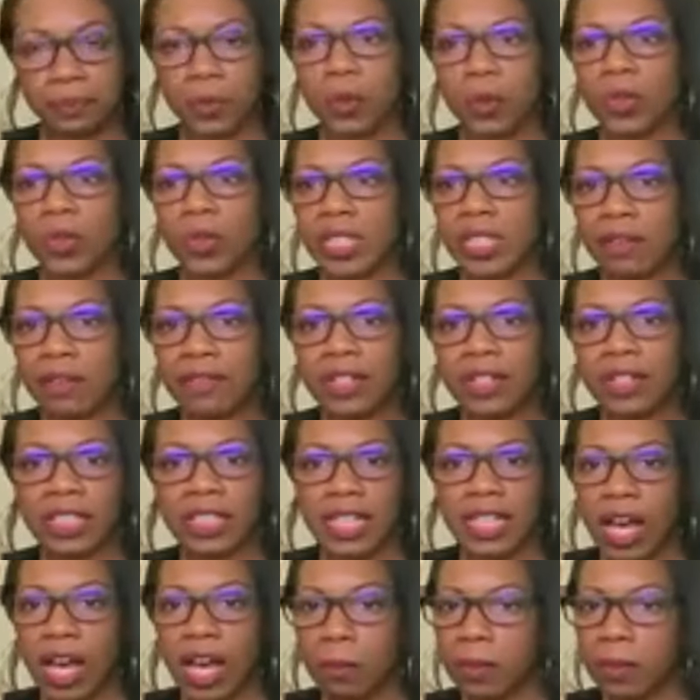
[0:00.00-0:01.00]
will
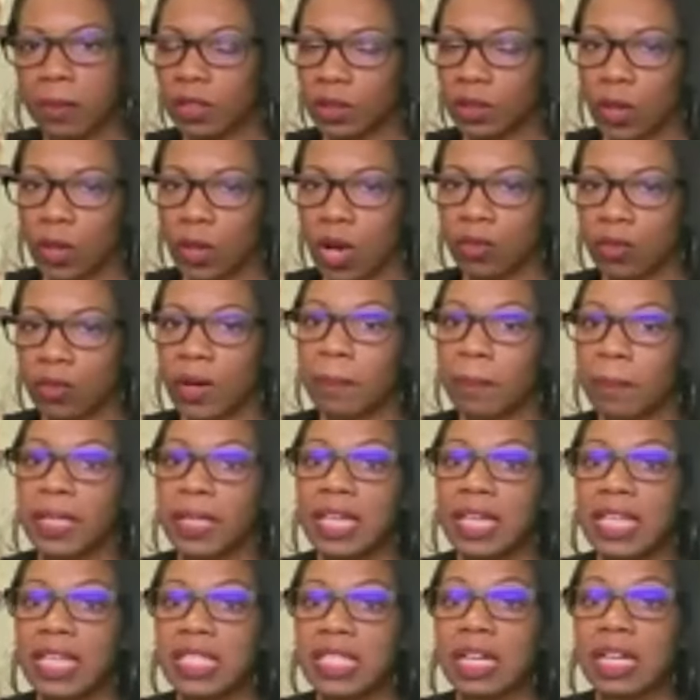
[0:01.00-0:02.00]
definitely help in the long run
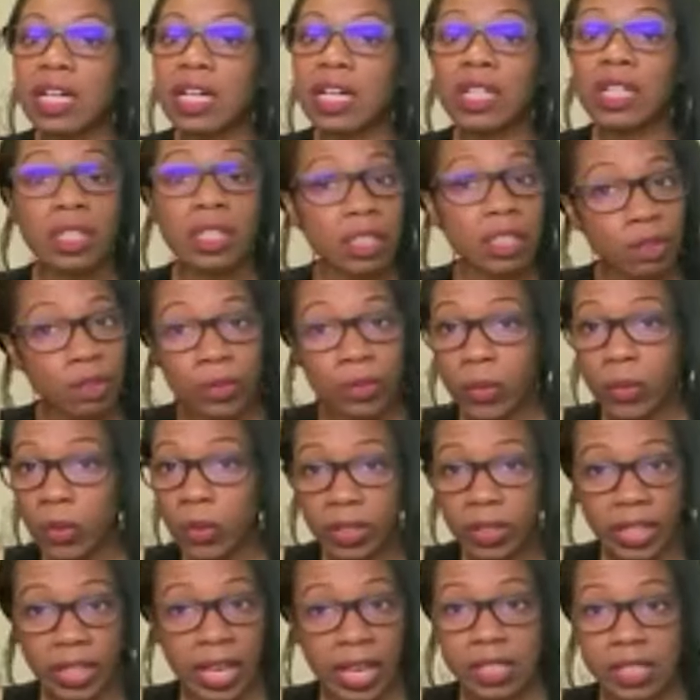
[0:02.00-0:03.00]
because a clitoral
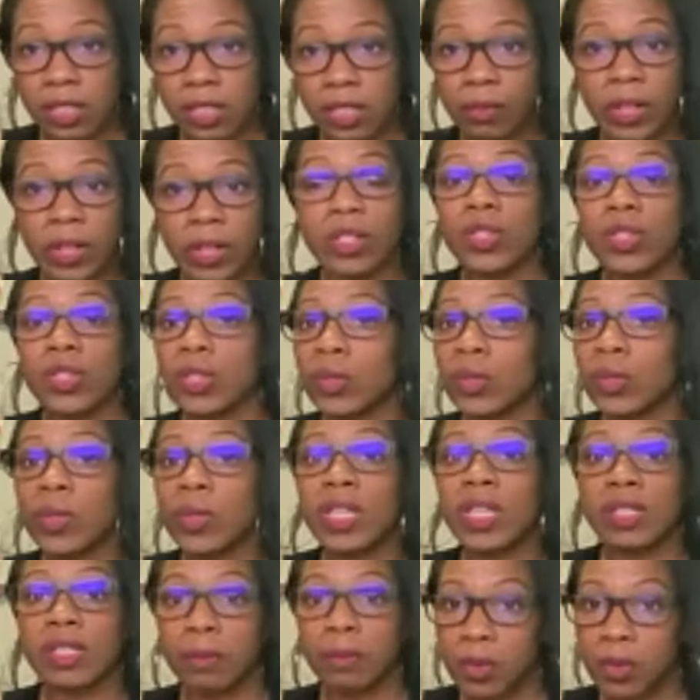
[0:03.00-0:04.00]
orgasm,
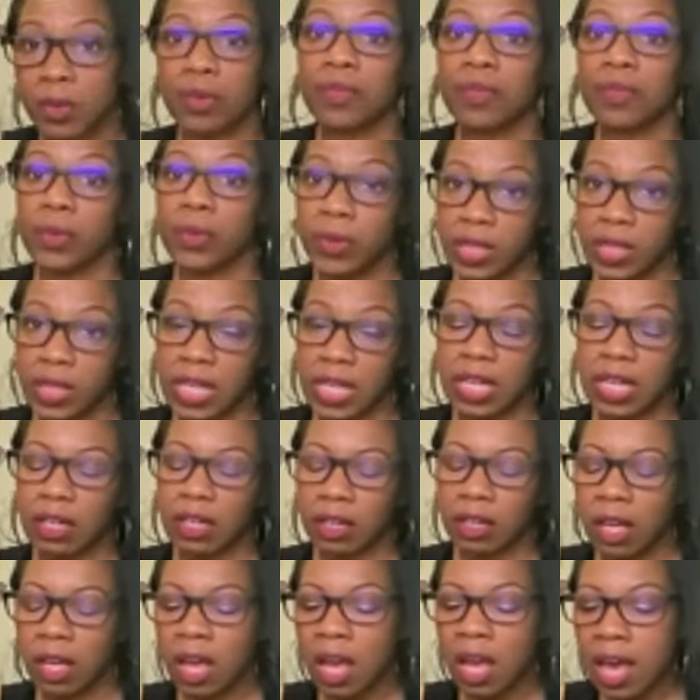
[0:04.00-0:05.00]
Rachel, is a beautiful thing.
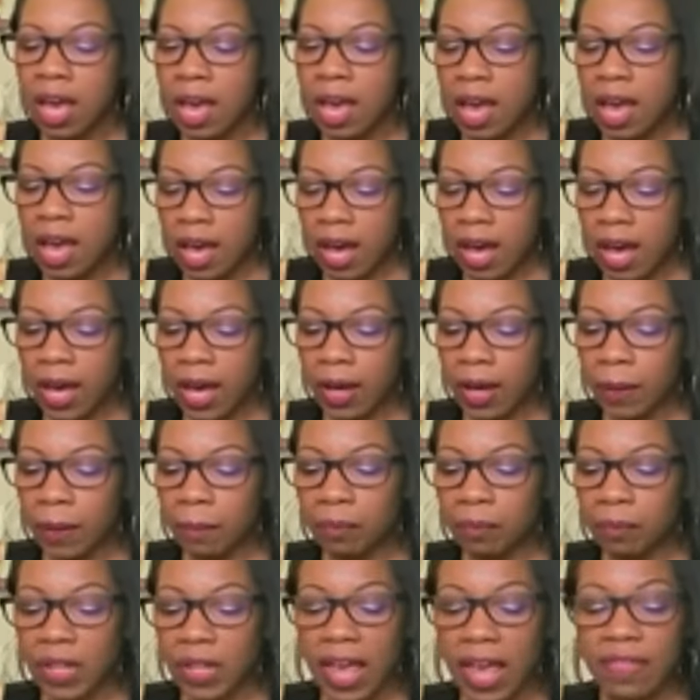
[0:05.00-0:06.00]

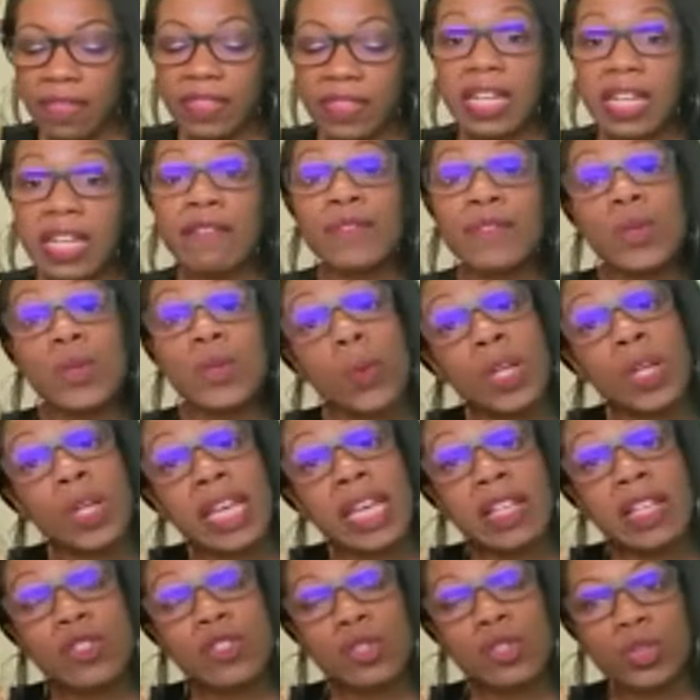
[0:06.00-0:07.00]
Um, and then if you
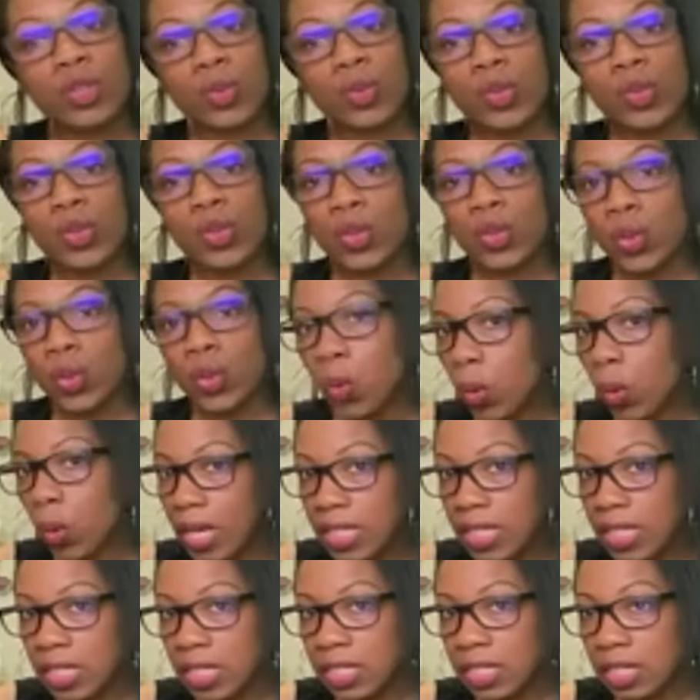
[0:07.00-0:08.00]
want to introduce
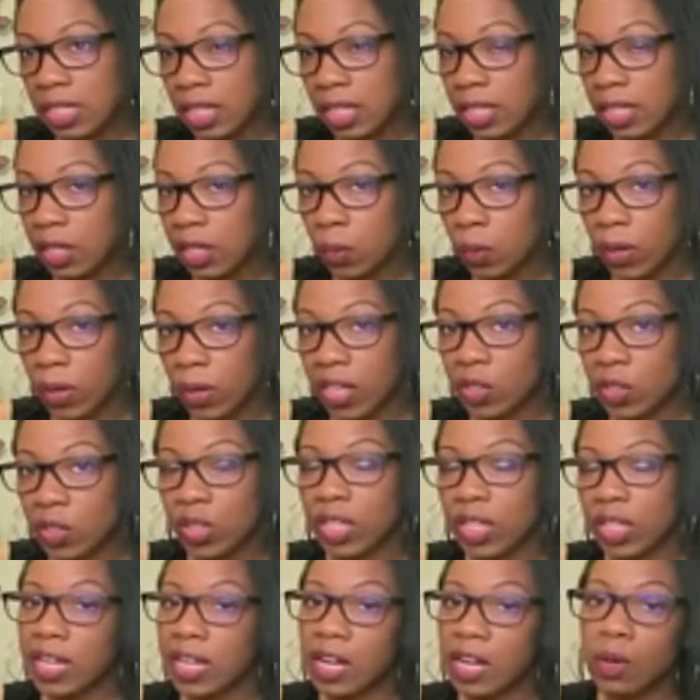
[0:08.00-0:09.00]
toys into the
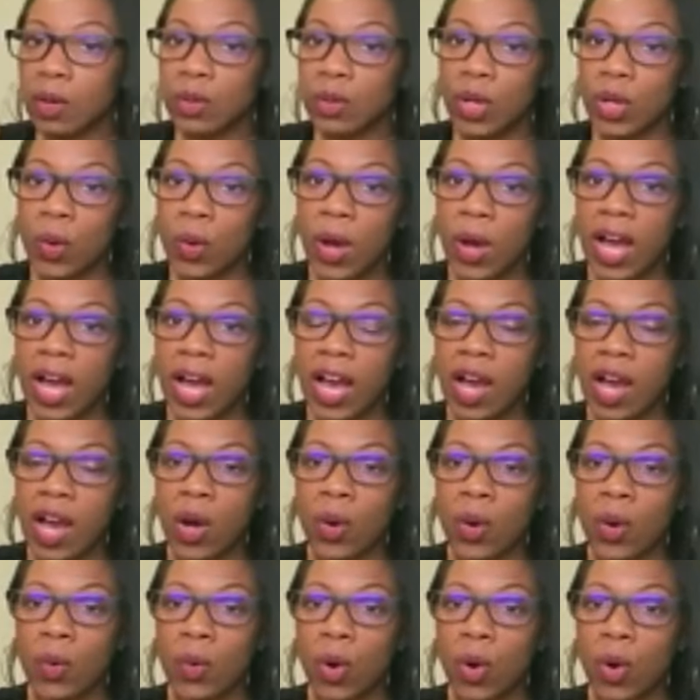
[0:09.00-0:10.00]
equation, and I don't know
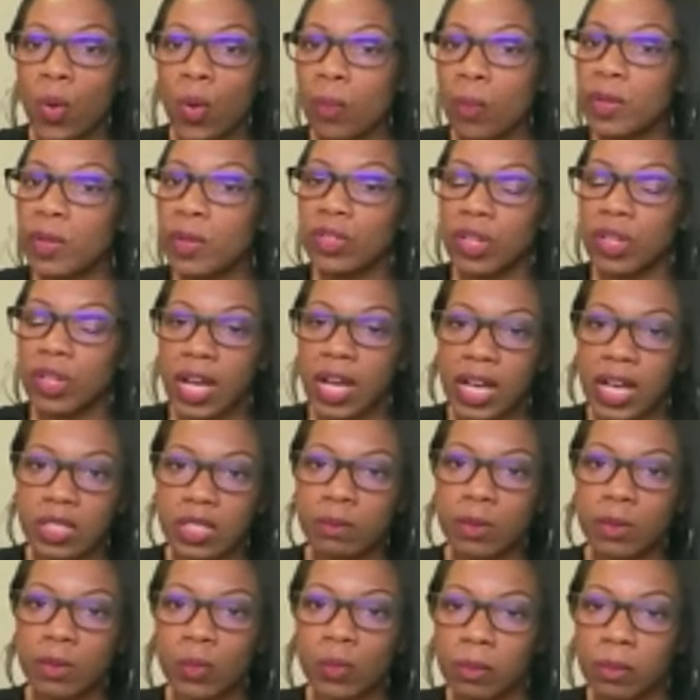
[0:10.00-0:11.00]
how open your
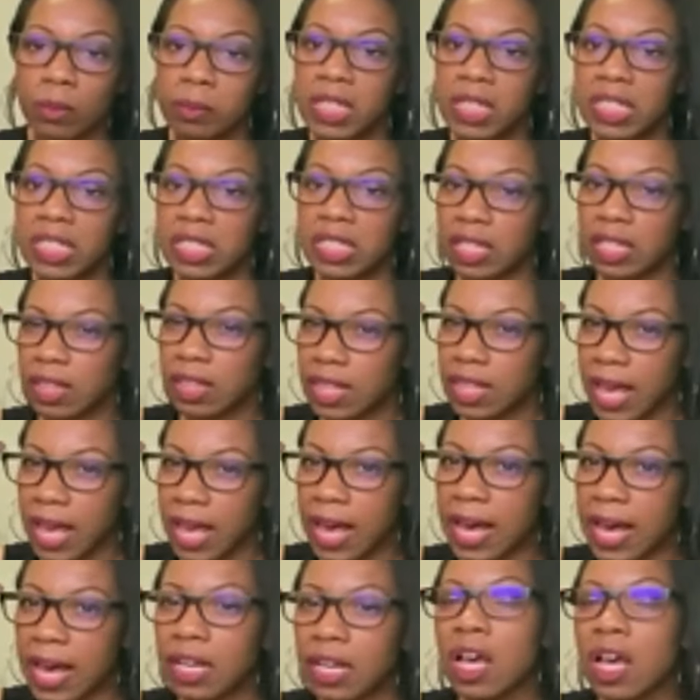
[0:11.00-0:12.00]
husband would be to
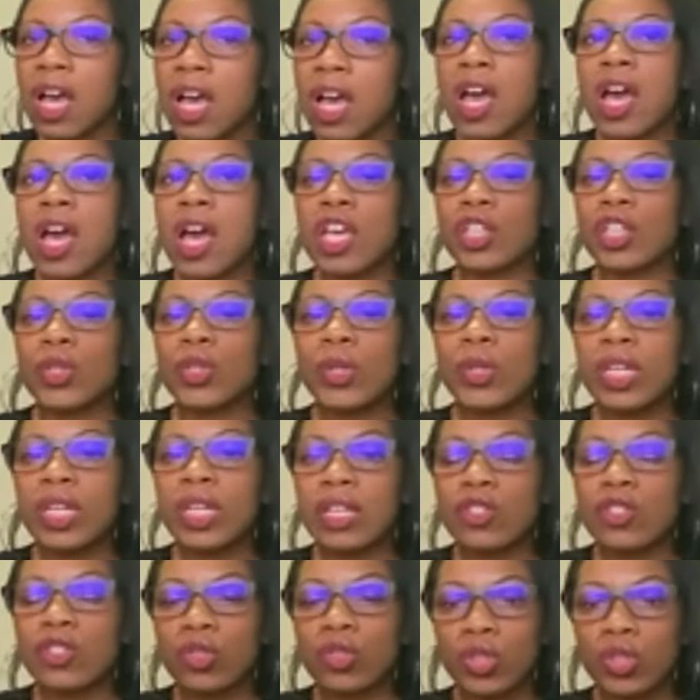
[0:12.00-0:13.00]
that, you
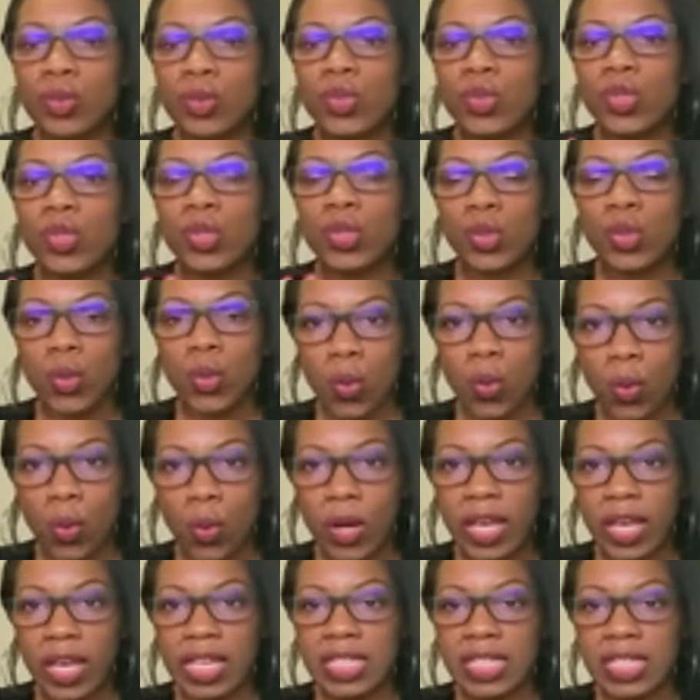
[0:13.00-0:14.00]
can introduce
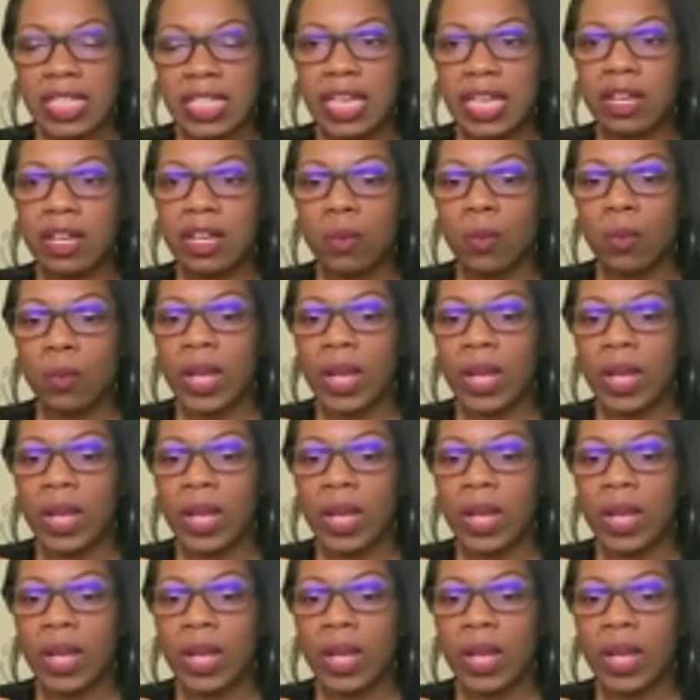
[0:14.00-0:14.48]
toys in a